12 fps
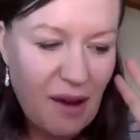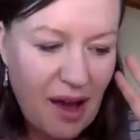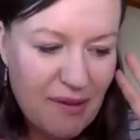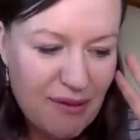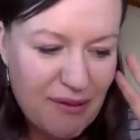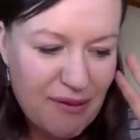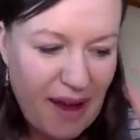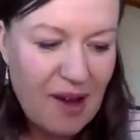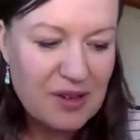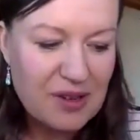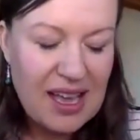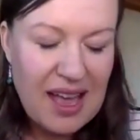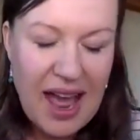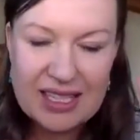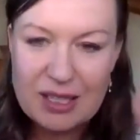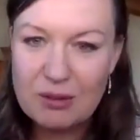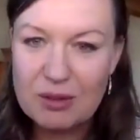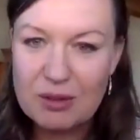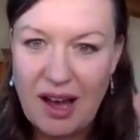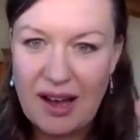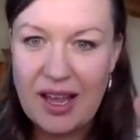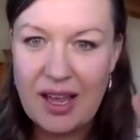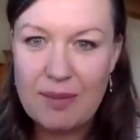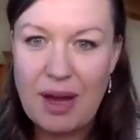I, I found as you were
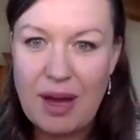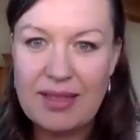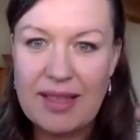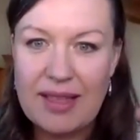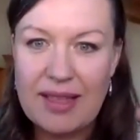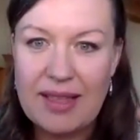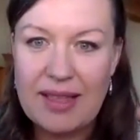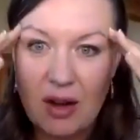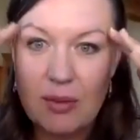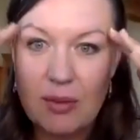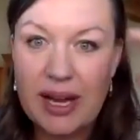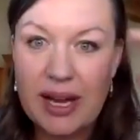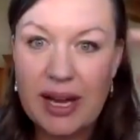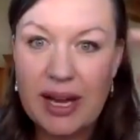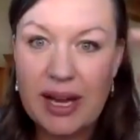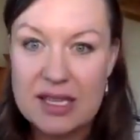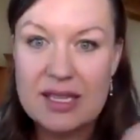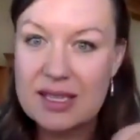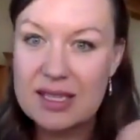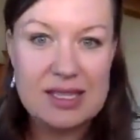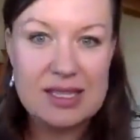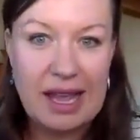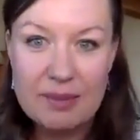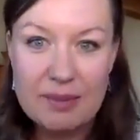talking about that, I was like, oh my gosh, this is the
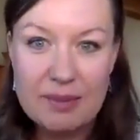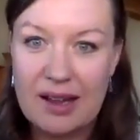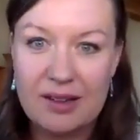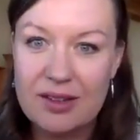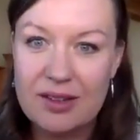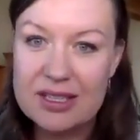same cycle.